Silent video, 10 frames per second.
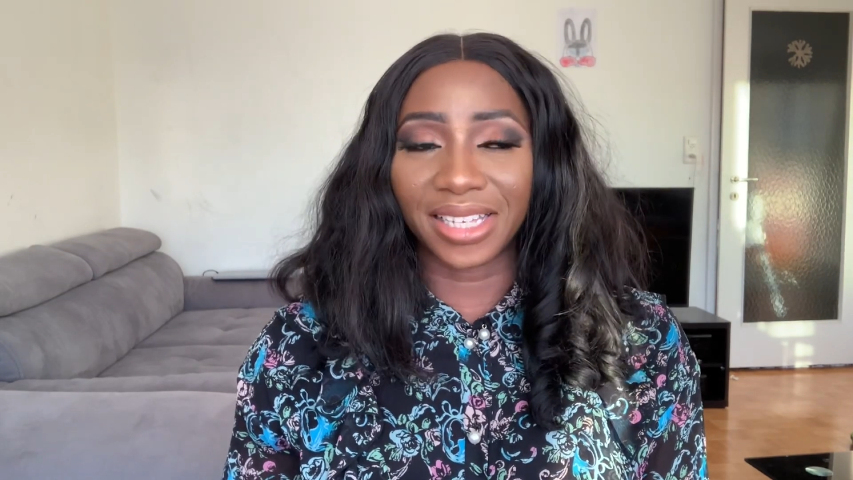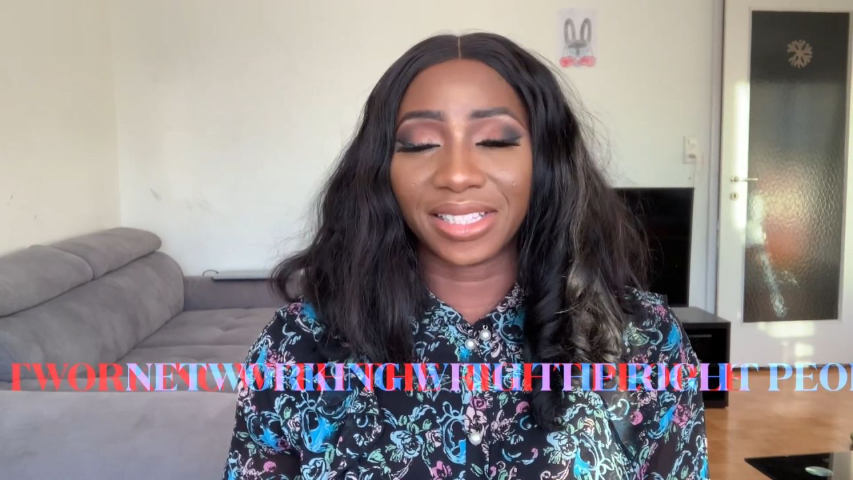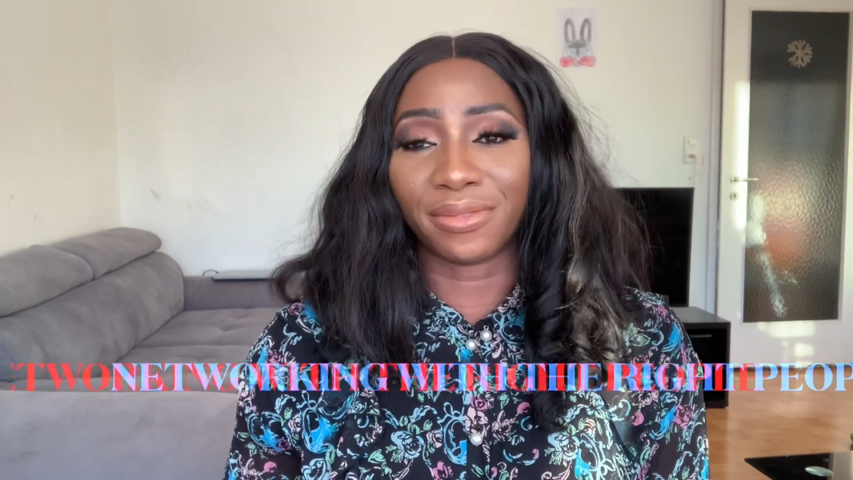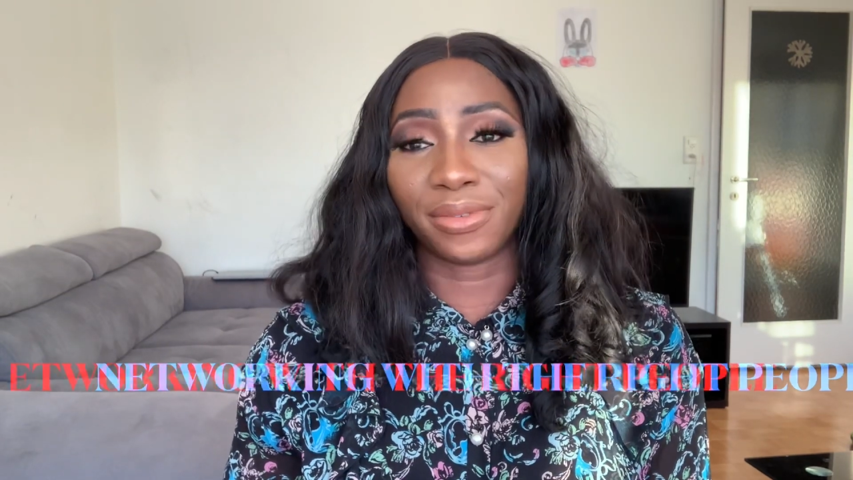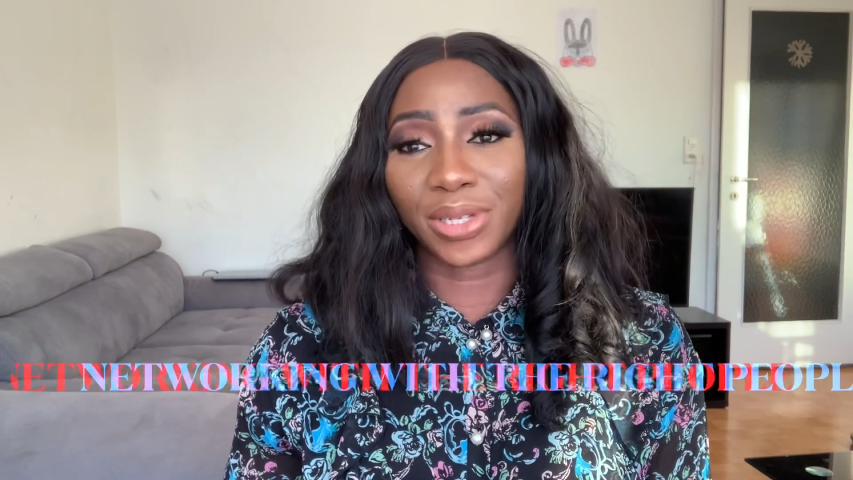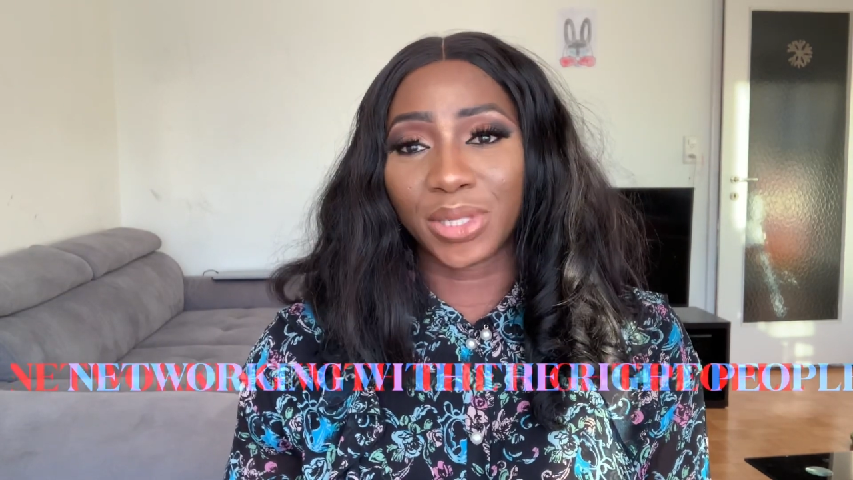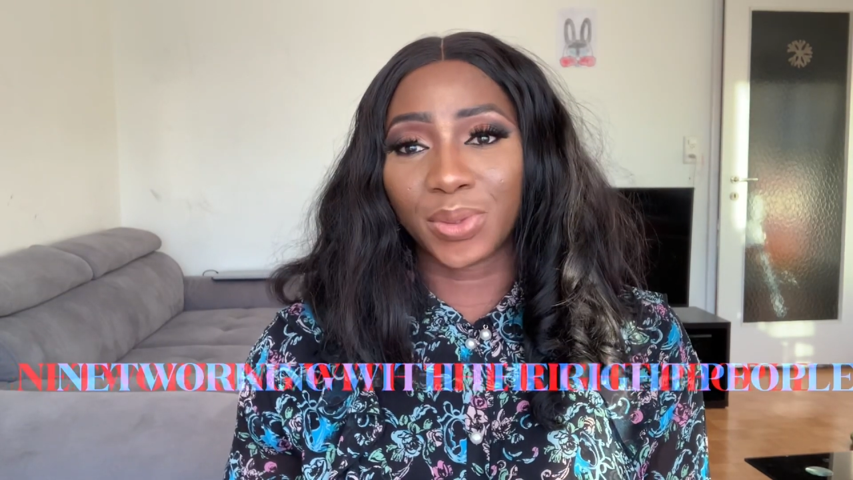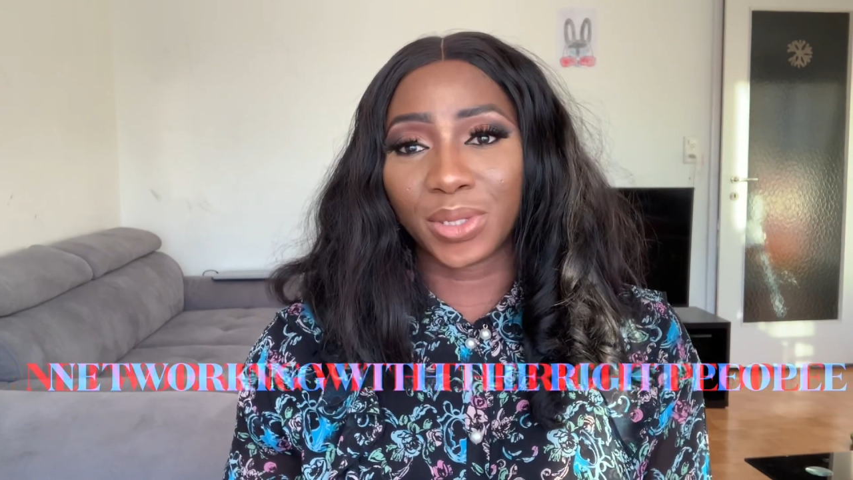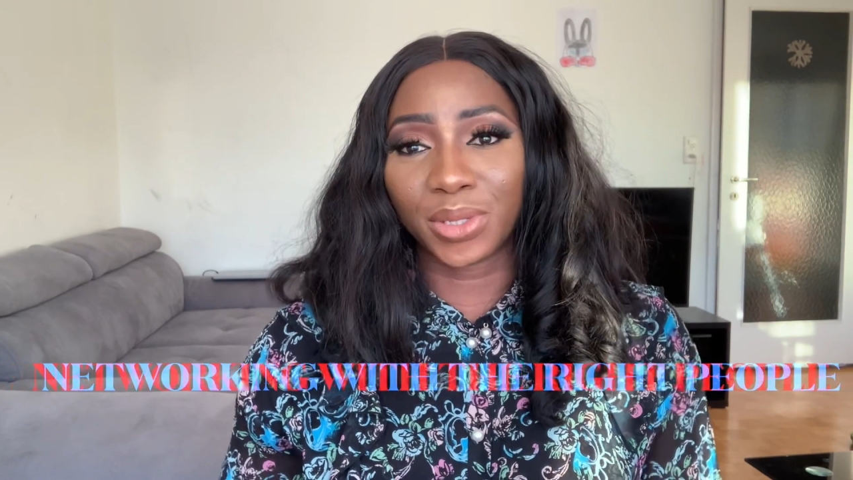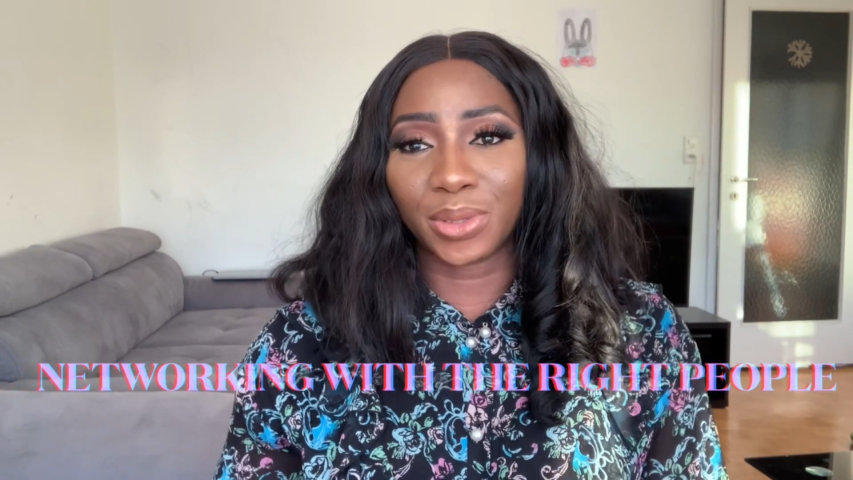The first
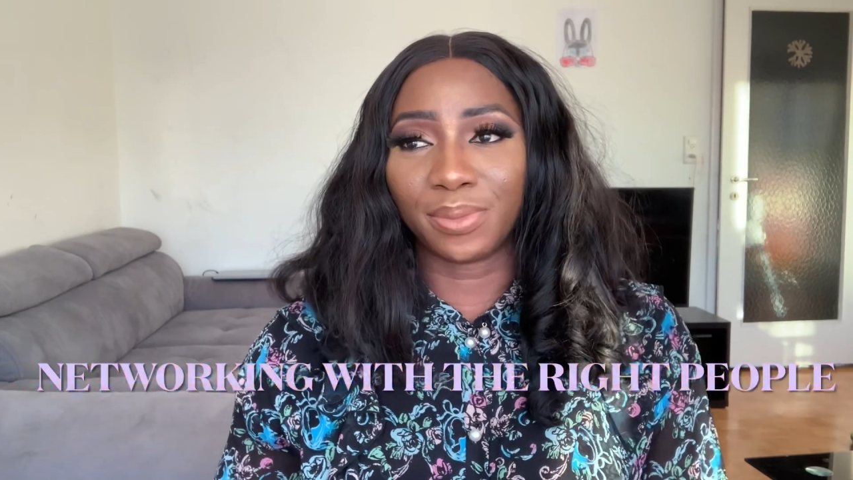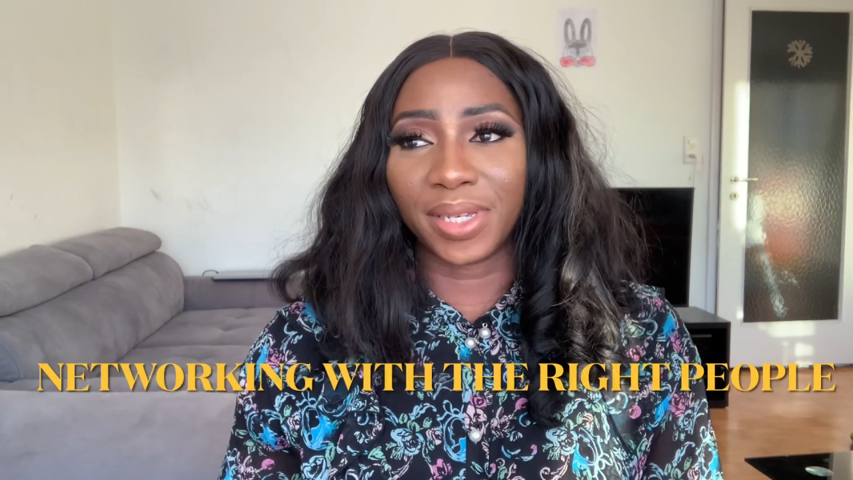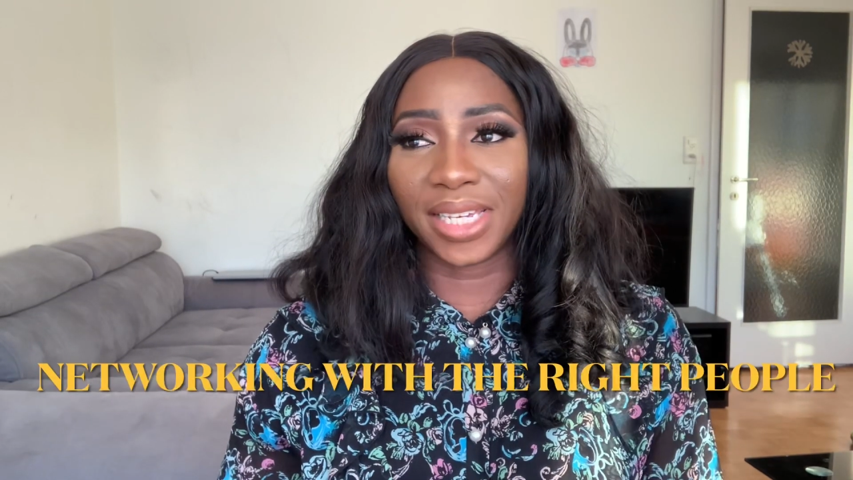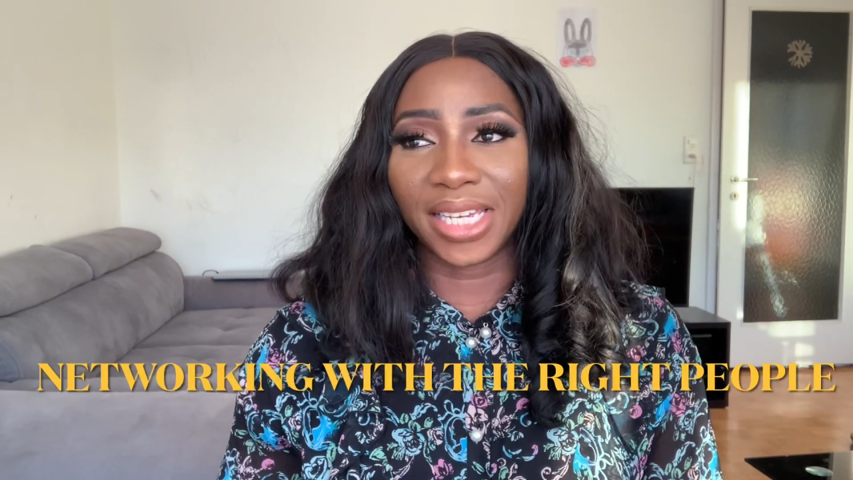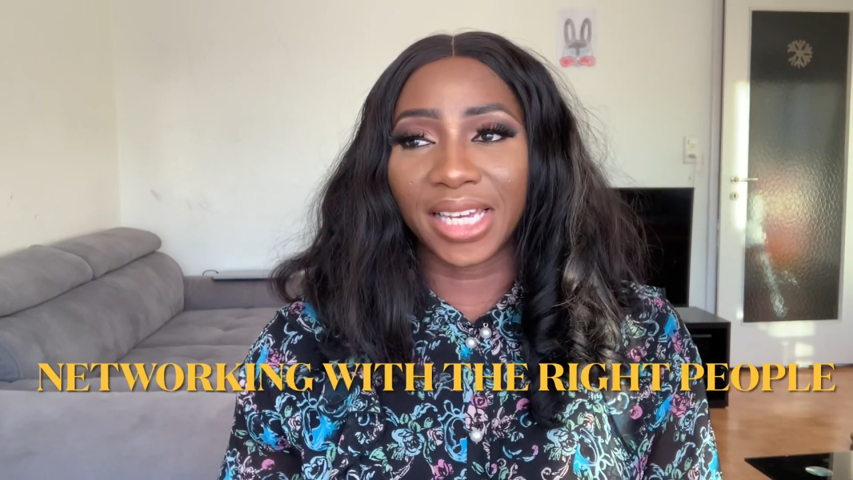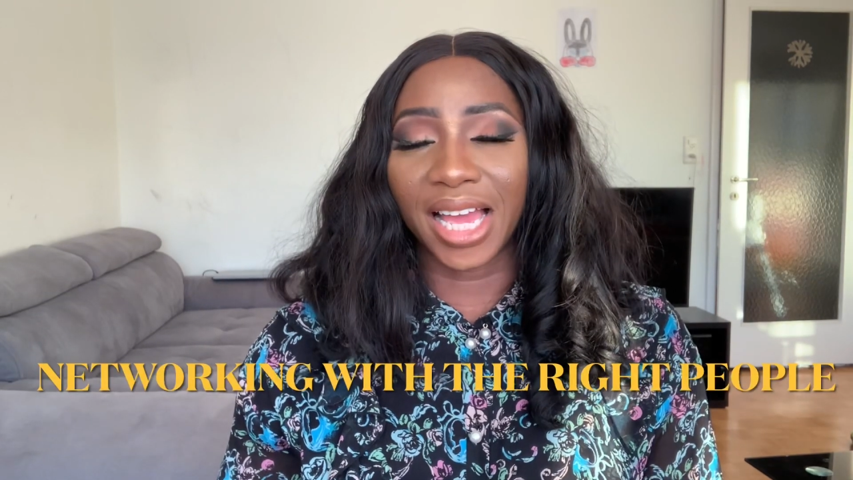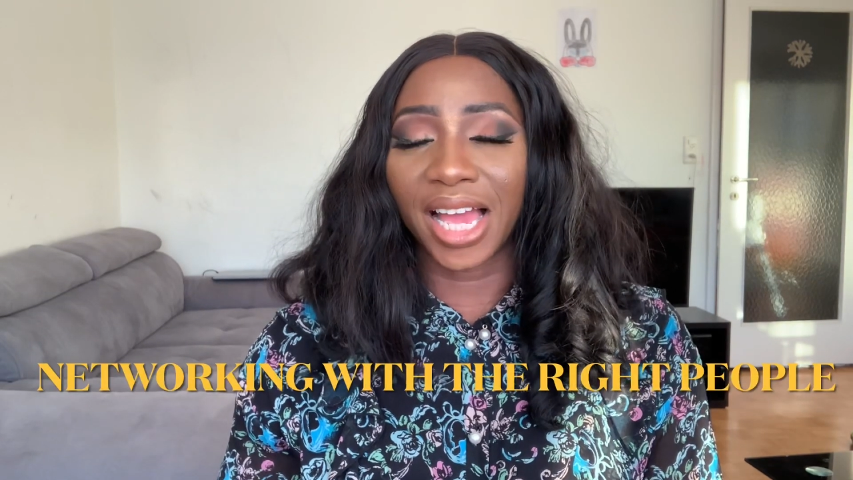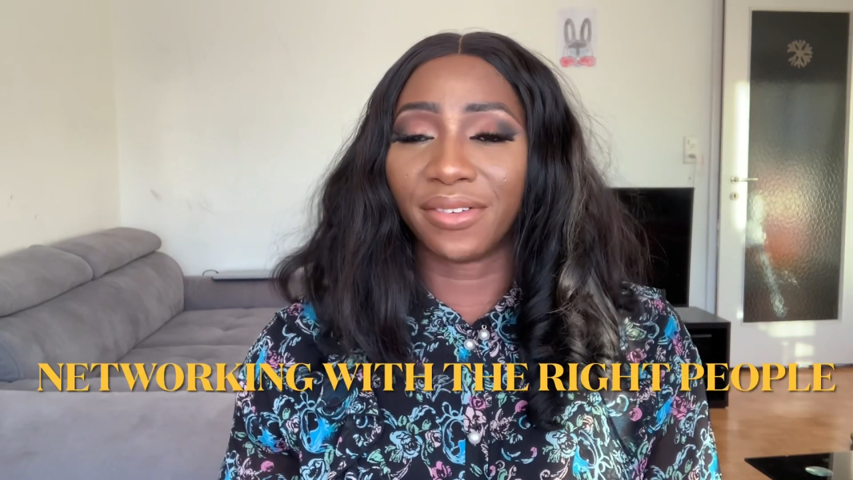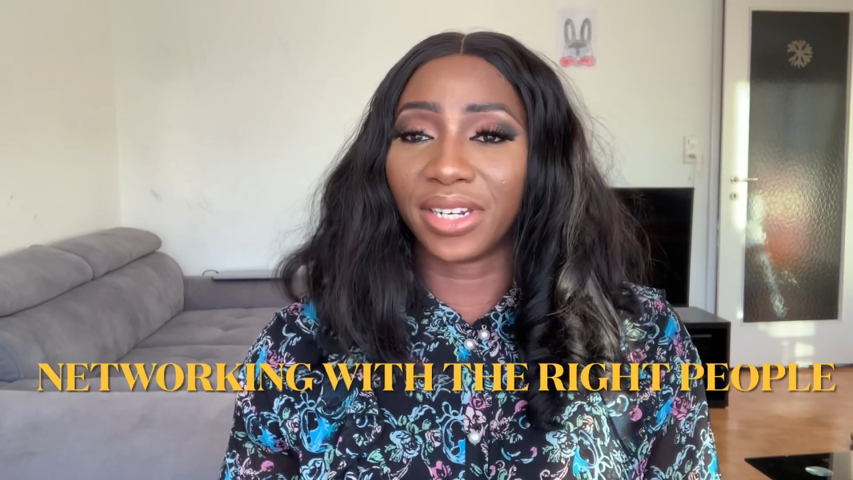one should be having a